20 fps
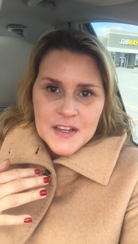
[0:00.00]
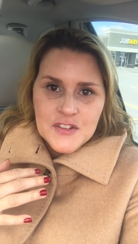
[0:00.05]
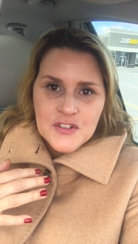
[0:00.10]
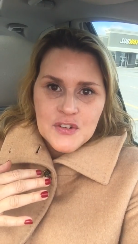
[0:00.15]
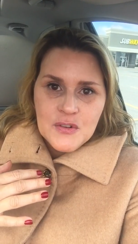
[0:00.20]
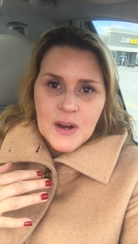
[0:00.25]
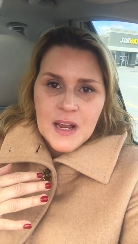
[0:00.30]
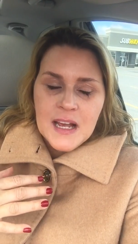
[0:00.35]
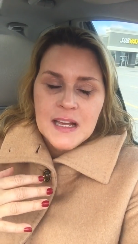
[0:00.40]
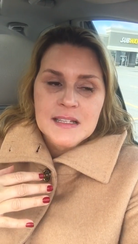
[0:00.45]

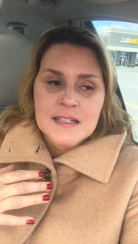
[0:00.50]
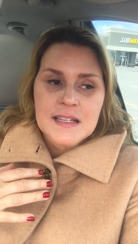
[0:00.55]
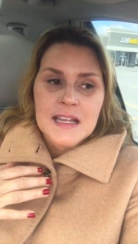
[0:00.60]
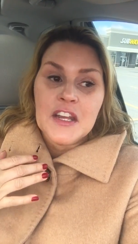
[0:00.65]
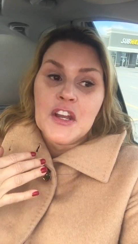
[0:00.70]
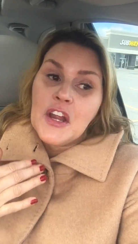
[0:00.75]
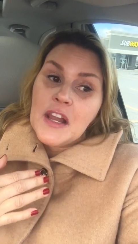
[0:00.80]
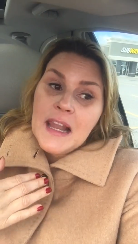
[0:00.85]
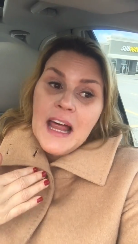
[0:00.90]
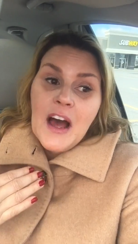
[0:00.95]
stress,
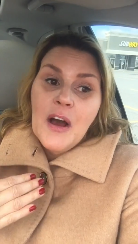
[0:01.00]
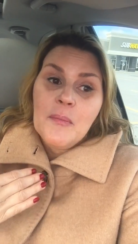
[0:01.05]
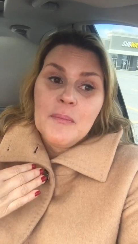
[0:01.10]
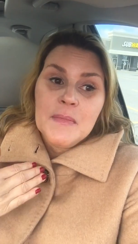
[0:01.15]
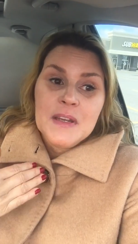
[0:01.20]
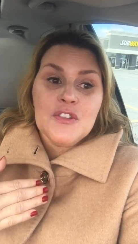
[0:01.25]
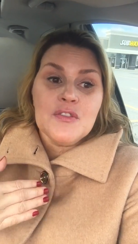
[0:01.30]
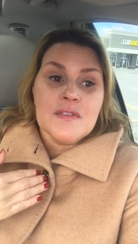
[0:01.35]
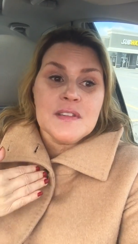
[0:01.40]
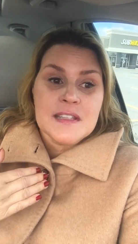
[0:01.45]
and allowed
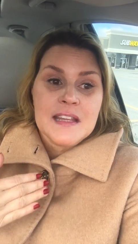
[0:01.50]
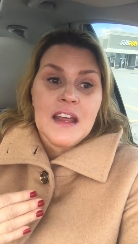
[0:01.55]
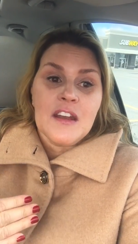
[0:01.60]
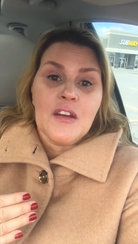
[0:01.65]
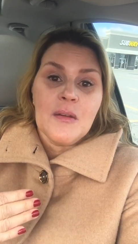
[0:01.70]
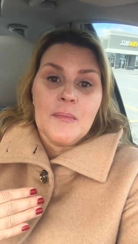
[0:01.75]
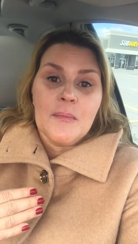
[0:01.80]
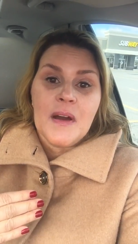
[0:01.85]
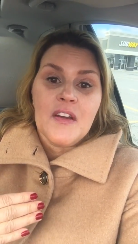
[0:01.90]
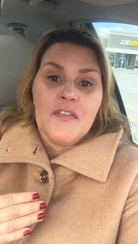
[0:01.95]
me to stand
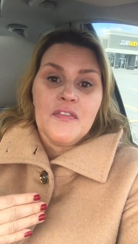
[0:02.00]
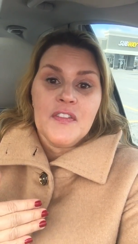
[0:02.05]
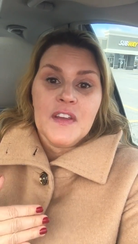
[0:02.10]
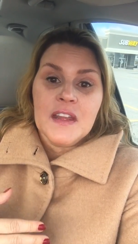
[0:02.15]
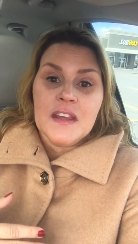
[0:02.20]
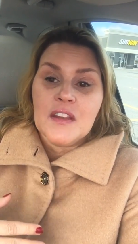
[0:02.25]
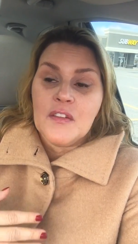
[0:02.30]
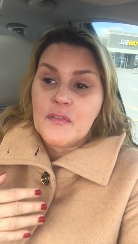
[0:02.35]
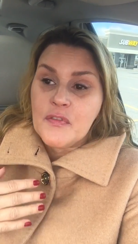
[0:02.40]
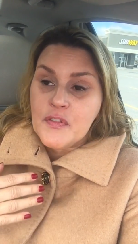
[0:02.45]
on my
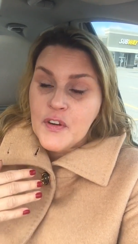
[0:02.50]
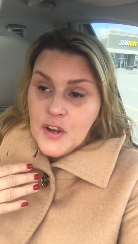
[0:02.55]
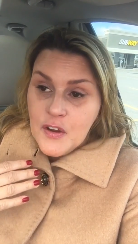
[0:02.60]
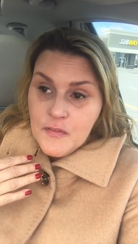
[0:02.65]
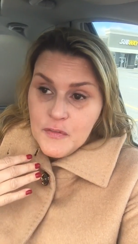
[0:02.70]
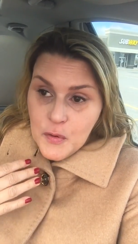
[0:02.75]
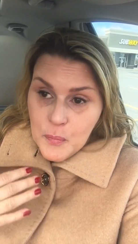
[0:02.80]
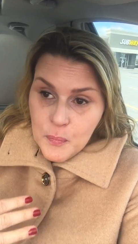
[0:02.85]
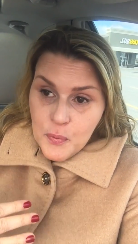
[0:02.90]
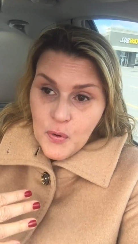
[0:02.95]
feet in front of
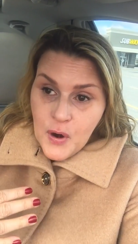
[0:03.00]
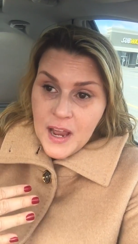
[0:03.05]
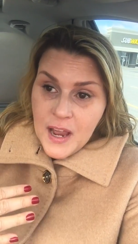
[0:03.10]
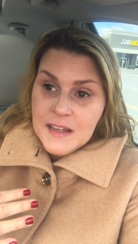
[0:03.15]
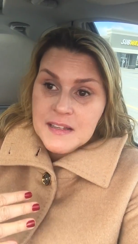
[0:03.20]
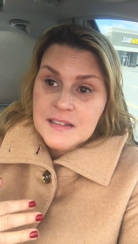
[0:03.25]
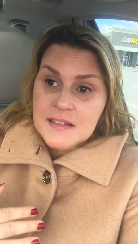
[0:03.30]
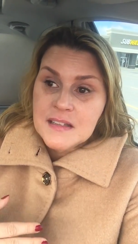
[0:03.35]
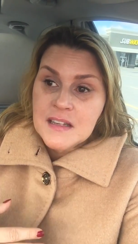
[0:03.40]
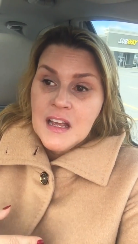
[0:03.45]
the
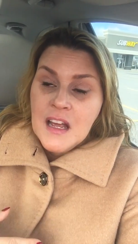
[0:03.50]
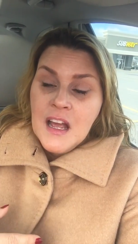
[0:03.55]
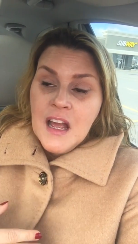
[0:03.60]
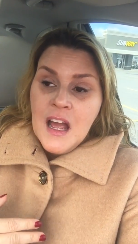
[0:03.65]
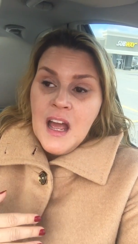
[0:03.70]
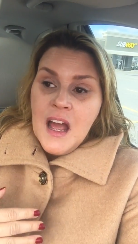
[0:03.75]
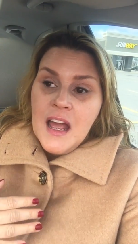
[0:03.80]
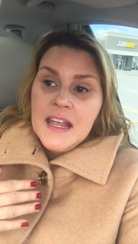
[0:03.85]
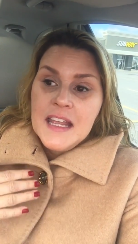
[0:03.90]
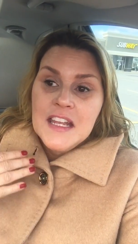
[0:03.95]
press
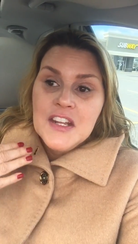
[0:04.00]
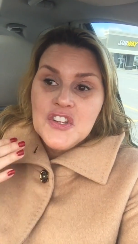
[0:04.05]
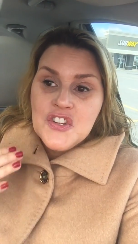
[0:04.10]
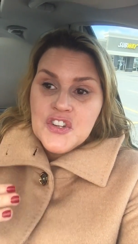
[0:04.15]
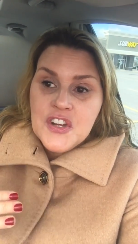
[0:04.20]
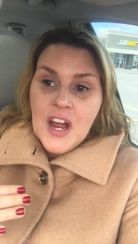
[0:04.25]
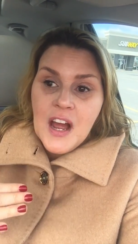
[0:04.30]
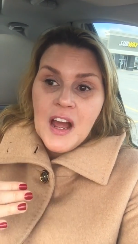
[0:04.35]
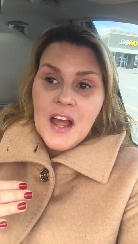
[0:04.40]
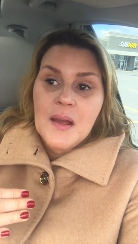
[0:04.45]
each
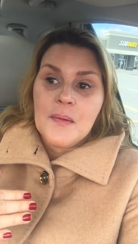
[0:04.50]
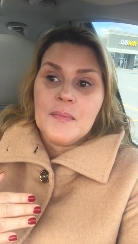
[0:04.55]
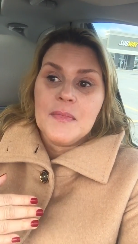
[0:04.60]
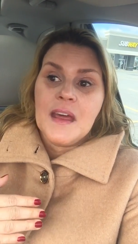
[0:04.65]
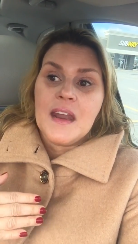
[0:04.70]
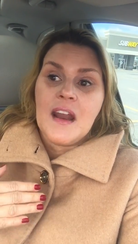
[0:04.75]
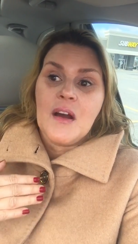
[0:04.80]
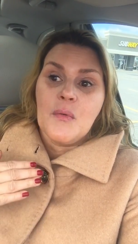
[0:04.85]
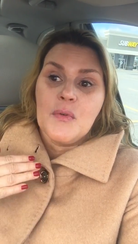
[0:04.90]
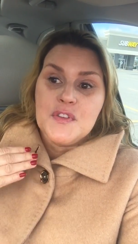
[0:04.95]
time
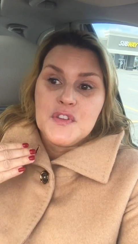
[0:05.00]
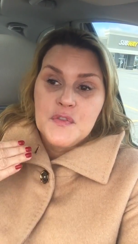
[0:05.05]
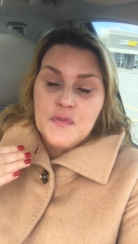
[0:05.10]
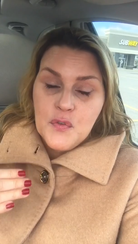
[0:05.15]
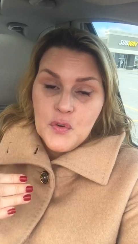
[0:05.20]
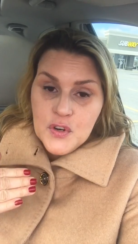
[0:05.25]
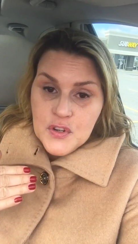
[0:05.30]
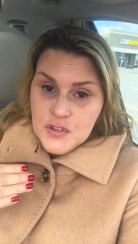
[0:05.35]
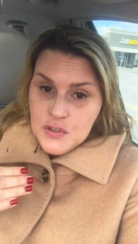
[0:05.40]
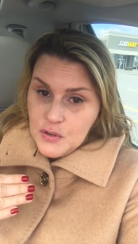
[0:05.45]
that I was
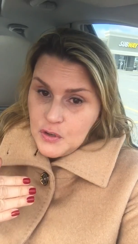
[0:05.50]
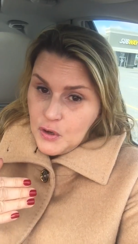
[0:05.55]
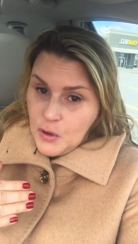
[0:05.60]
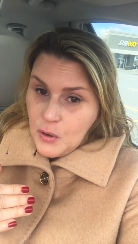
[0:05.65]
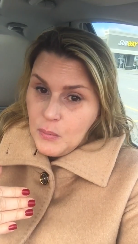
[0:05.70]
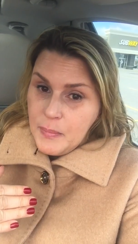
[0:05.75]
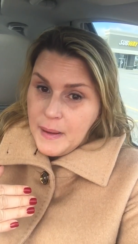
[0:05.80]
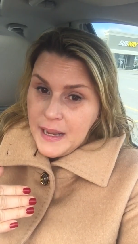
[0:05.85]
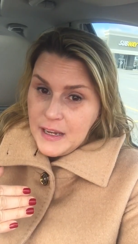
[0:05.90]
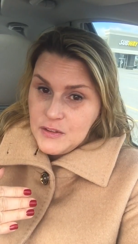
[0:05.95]
forced to go
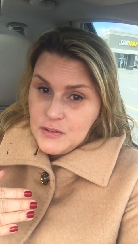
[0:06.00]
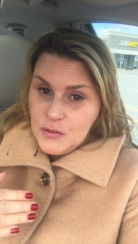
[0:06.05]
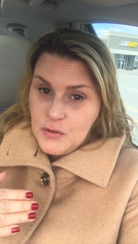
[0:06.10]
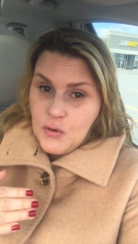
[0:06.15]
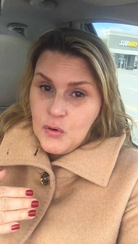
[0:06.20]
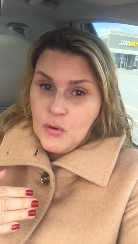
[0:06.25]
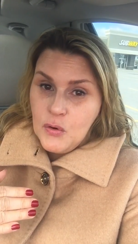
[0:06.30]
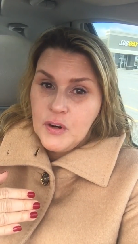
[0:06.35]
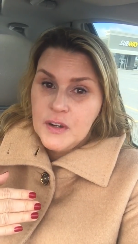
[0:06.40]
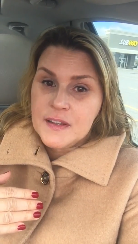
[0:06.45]
back to
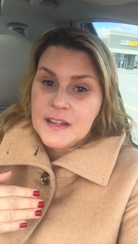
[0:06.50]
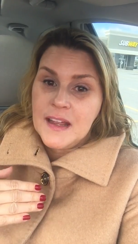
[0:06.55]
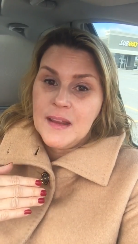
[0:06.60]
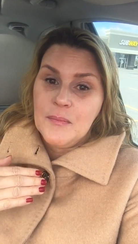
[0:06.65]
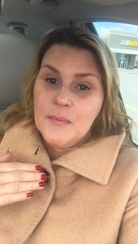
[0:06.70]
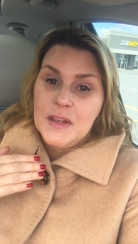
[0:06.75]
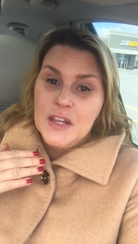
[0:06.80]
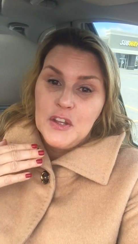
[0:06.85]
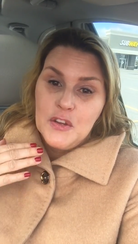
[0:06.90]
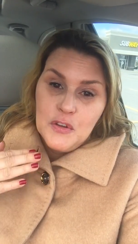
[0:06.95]
court and
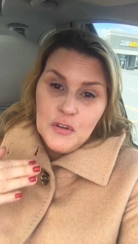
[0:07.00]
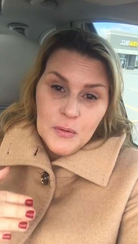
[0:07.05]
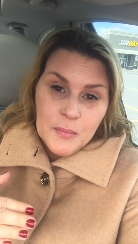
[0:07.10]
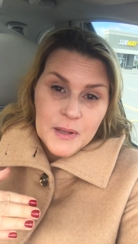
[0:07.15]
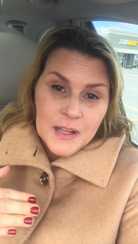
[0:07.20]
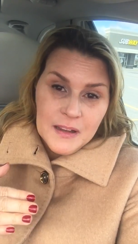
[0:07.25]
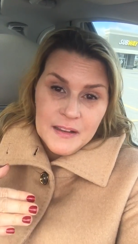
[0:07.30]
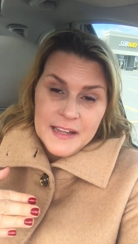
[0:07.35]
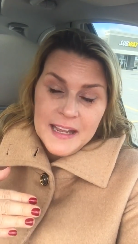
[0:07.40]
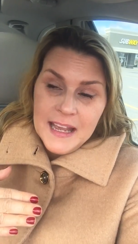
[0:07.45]
be
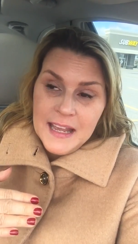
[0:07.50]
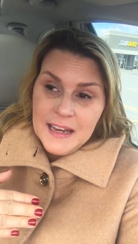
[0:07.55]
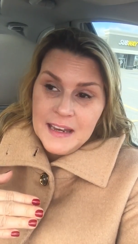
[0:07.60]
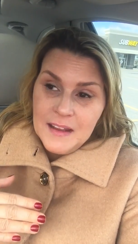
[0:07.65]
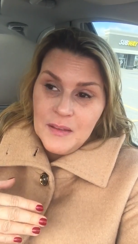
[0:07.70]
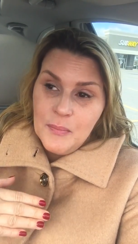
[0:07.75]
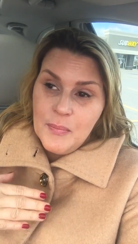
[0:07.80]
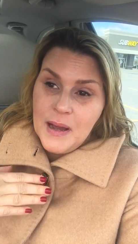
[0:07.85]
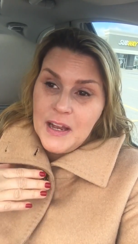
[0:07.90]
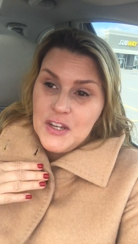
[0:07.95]

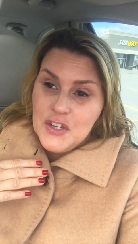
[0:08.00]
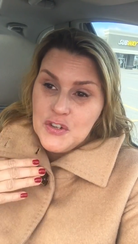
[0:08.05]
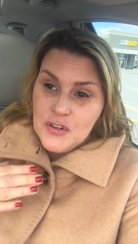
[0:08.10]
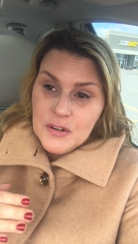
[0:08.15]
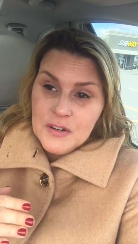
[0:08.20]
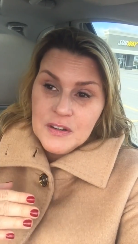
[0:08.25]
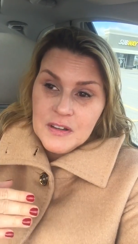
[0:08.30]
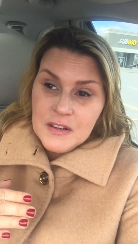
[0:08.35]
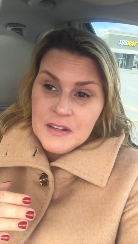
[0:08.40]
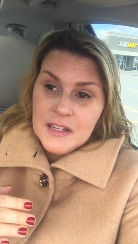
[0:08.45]
humiliated by
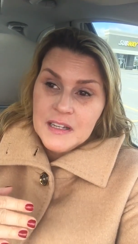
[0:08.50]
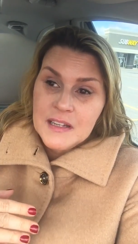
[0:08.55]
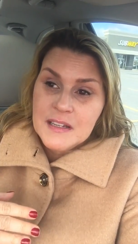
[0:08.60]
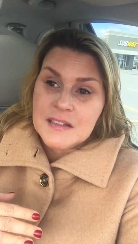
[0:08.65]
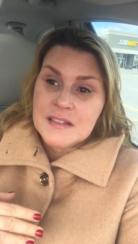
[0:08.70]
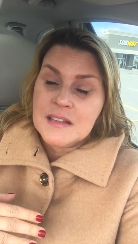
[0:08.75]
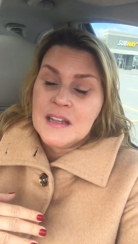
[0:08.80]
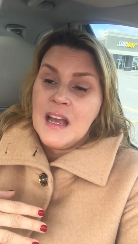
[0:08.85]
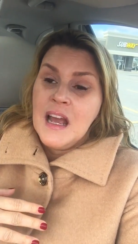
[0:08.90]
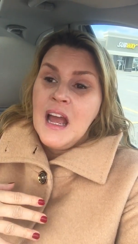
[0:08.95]

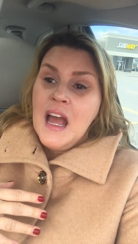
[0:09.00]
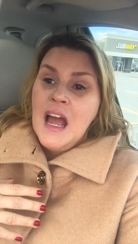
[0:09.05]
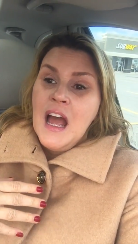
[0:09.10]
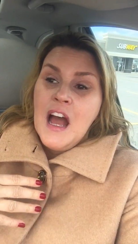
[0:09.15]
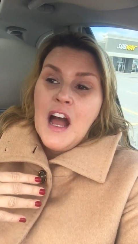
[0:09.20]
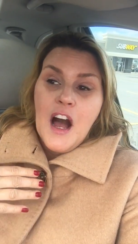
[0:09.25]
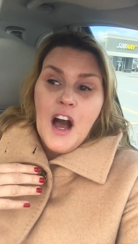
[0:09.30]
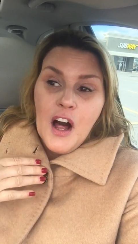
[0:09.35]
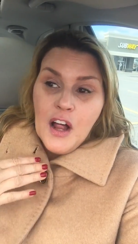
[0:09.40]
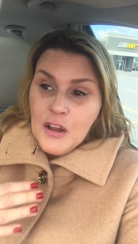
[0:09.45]
journalists
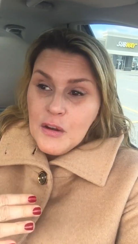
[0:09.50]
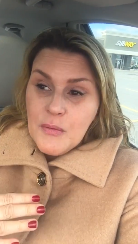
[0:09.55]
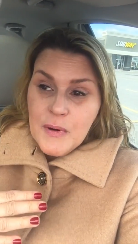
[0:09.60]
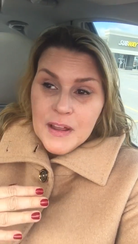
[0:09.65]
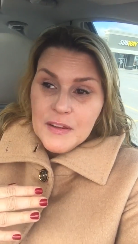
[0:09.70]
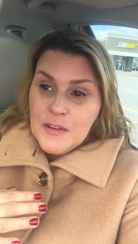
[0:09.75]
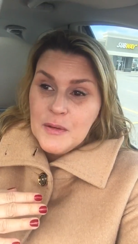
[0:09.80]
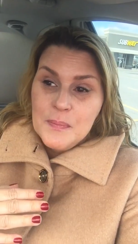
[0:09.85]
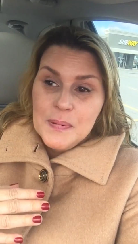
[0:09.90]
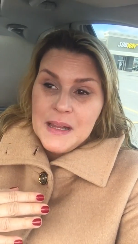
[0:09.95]
all
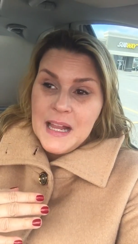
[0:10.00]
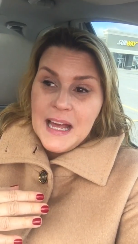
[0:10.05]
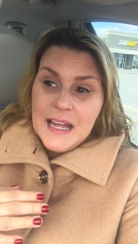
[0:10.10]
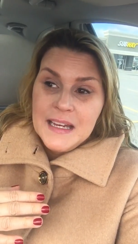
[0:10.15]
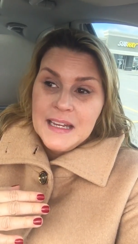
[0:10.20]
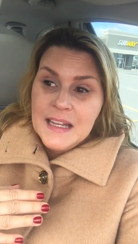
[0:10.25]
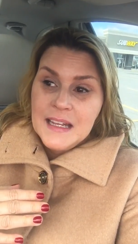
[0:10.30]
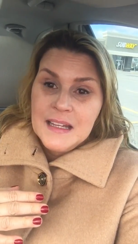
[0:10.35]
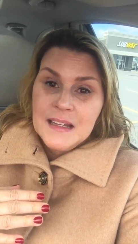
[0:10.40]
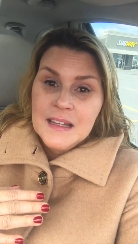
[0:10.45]
around the
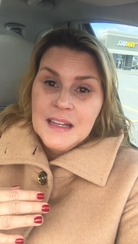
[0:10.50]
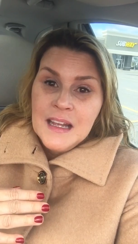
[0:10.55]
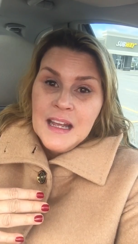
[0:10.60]
planet.